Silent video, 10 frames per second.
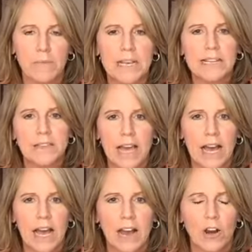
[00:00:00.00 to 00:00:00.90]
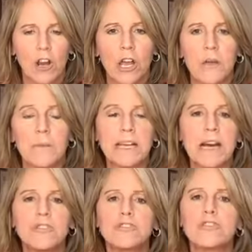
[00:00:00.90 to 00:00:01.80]
because of that hire,
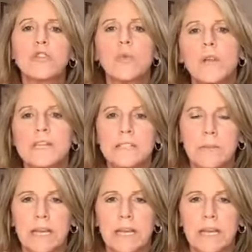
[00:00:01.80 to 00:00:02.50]
because you're going to be